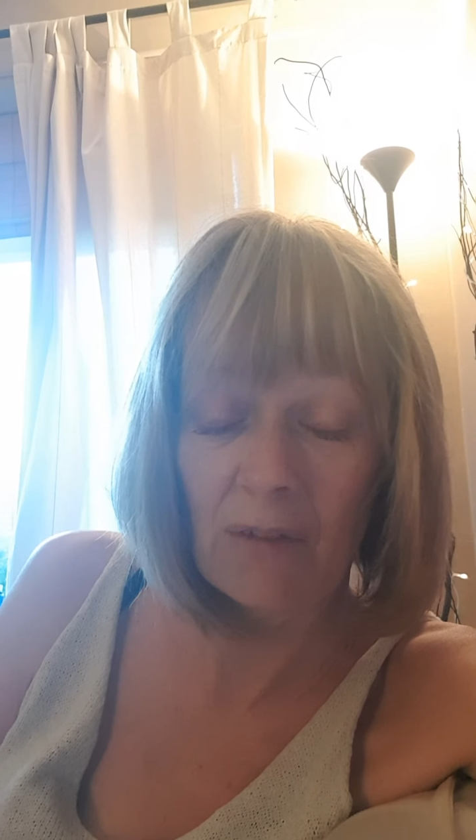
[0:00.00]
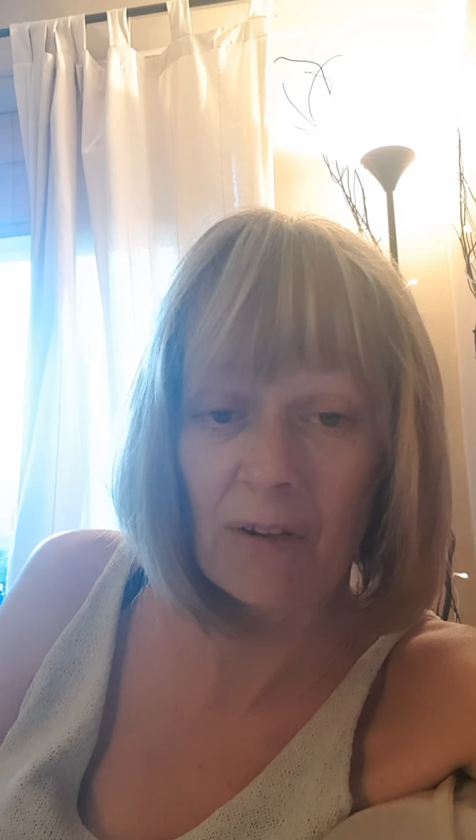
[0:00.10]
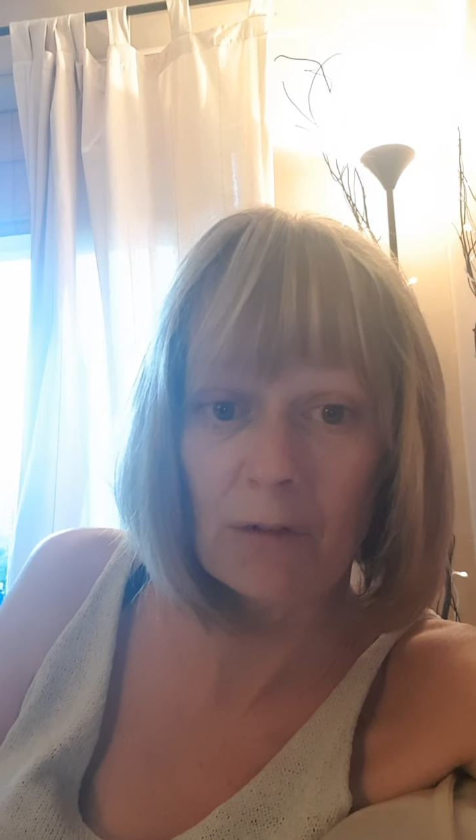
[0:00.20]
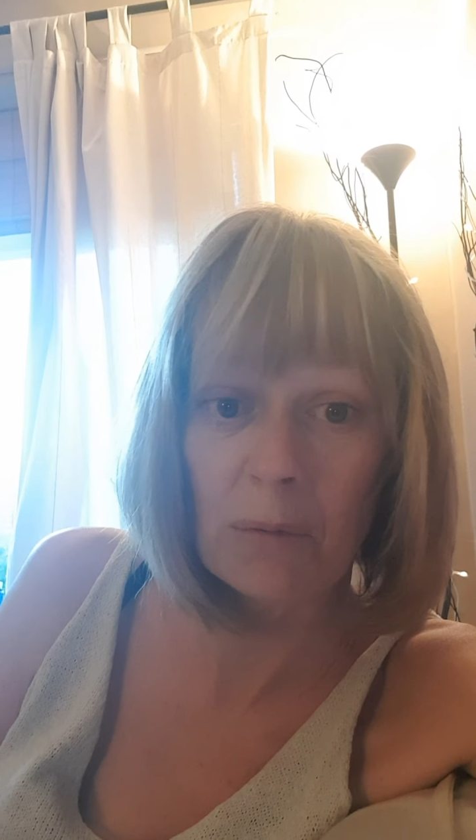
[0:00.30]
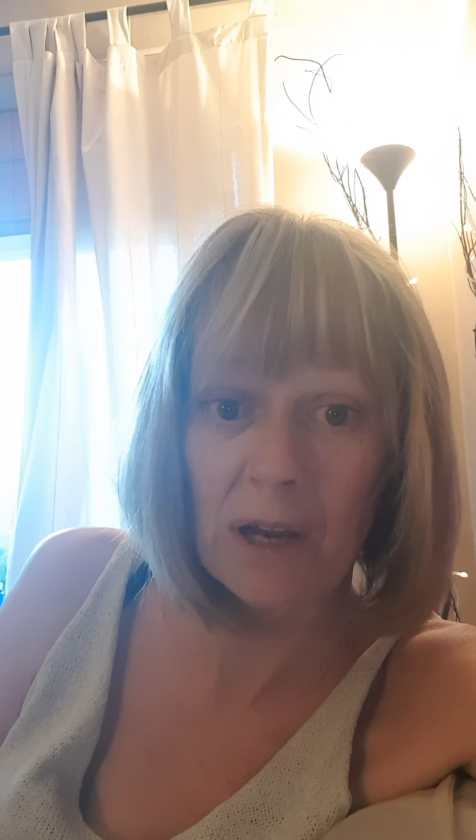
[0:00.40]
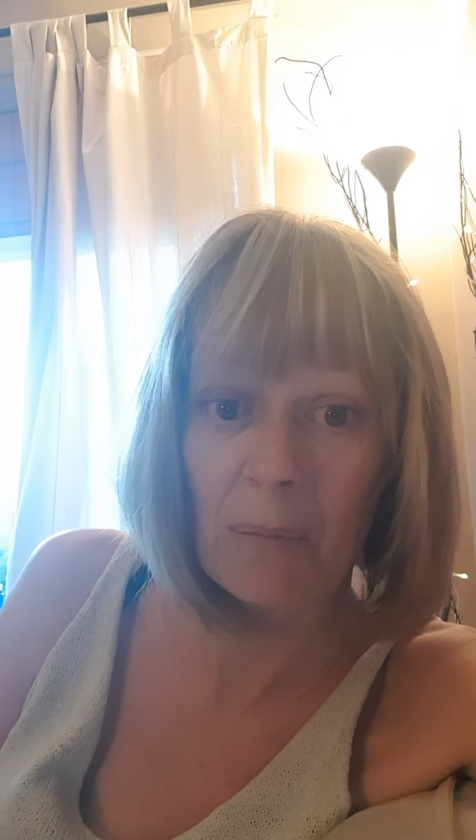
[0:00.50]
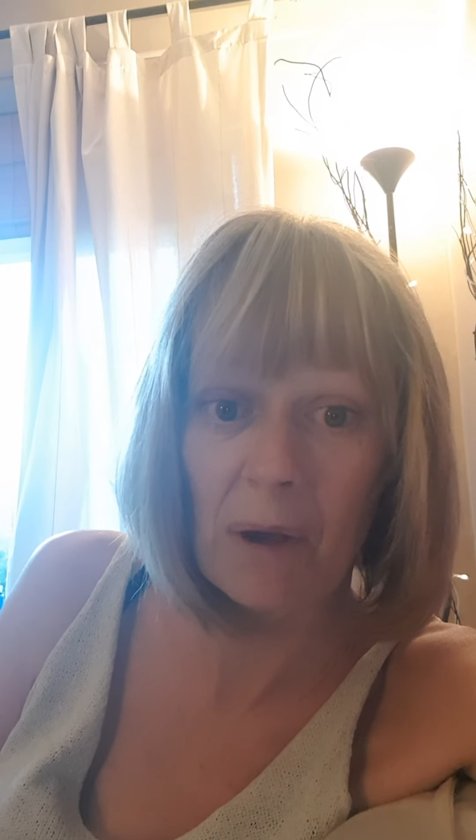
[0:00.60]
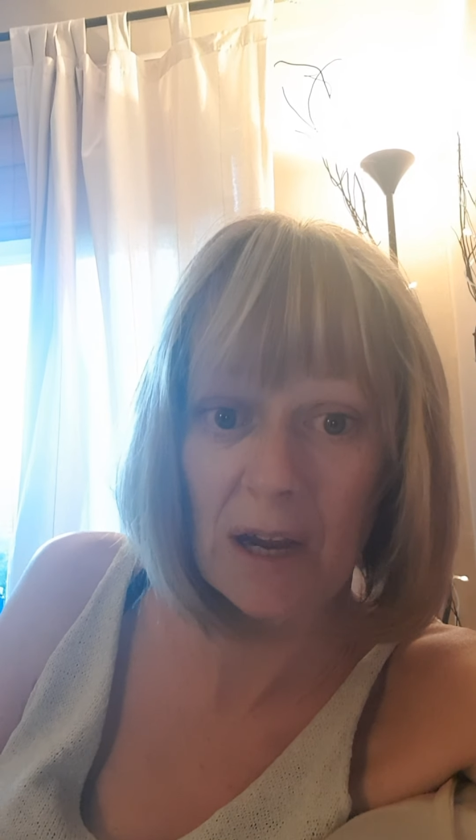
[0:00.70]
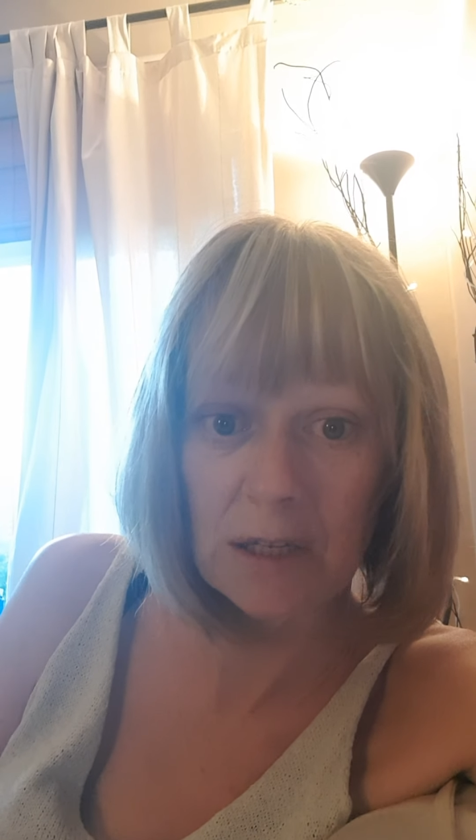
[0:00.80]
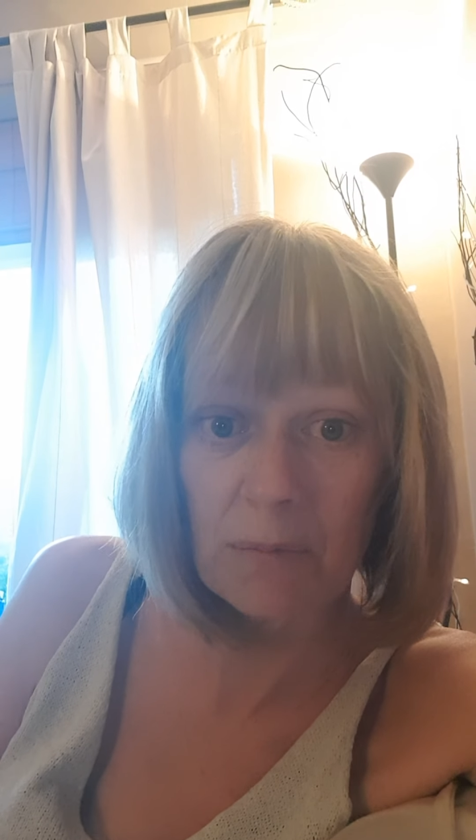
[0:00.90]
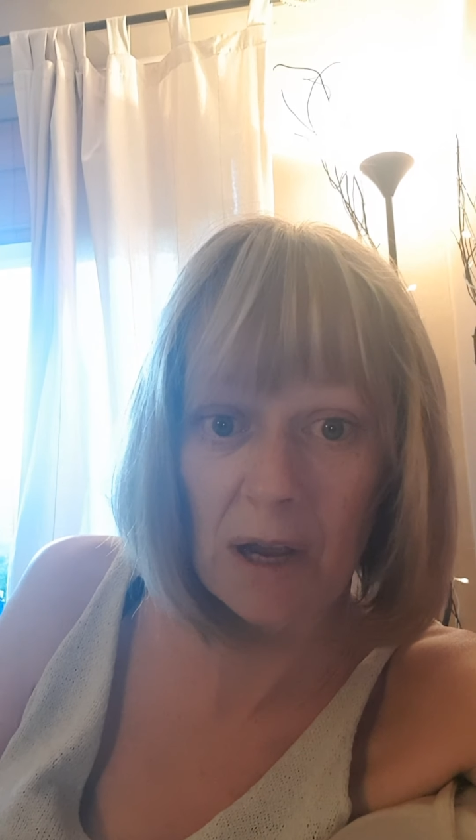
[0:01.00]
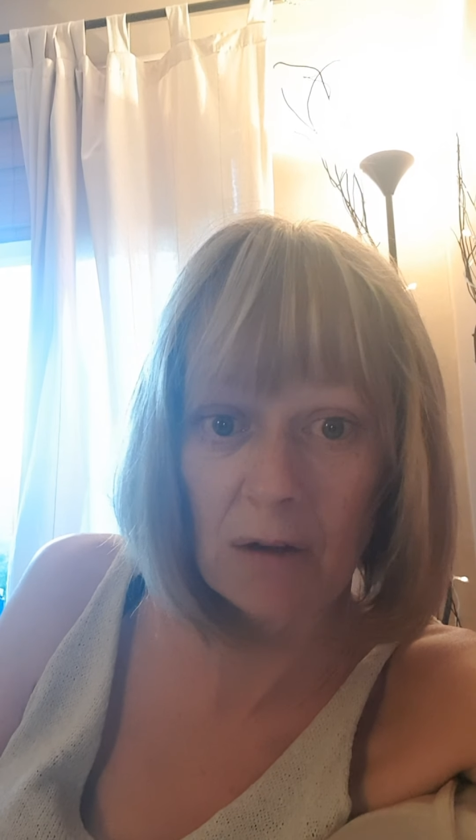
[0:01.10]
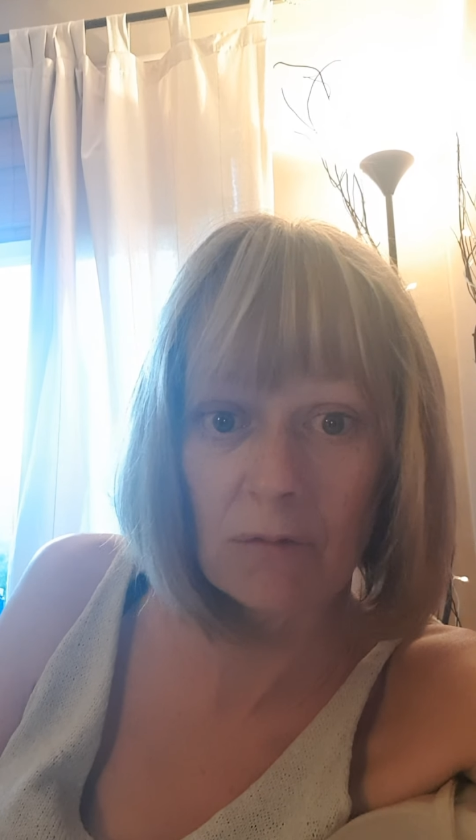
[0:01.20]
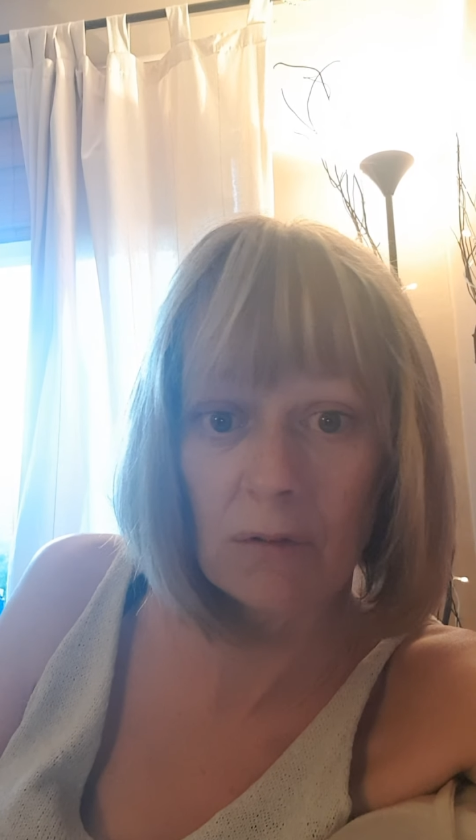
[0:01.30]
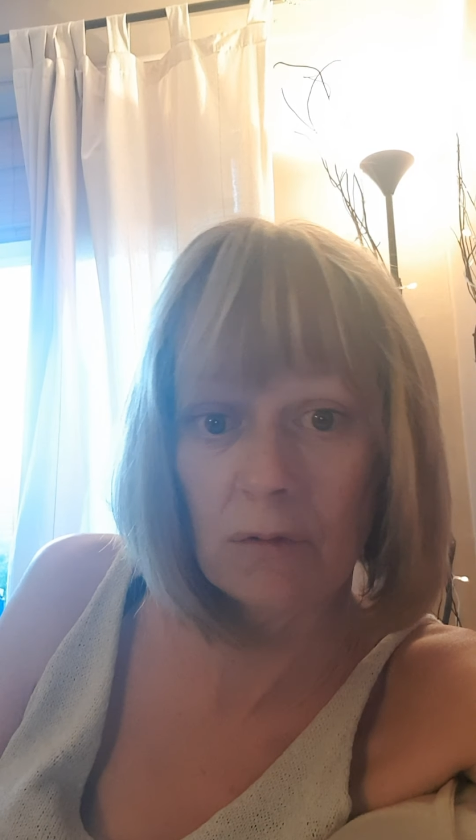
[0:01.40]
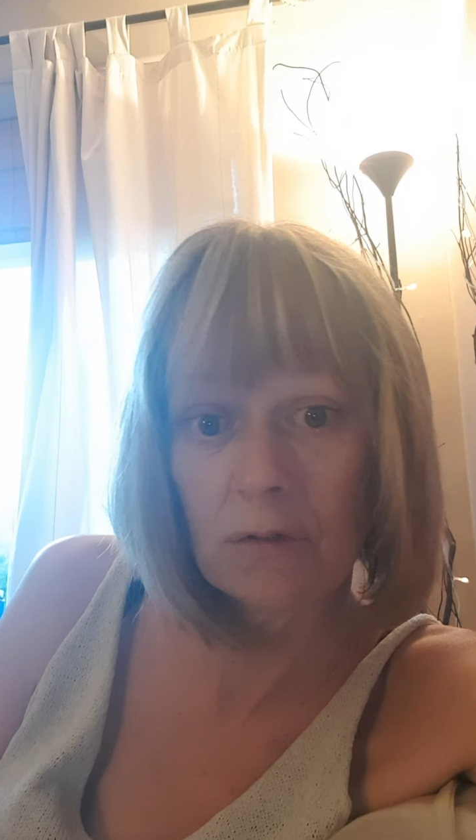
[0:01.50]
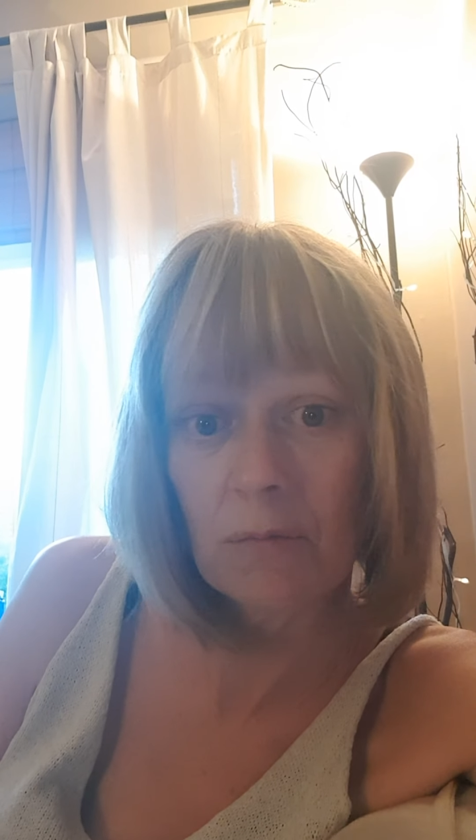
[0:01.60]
if everybody abides by the rules,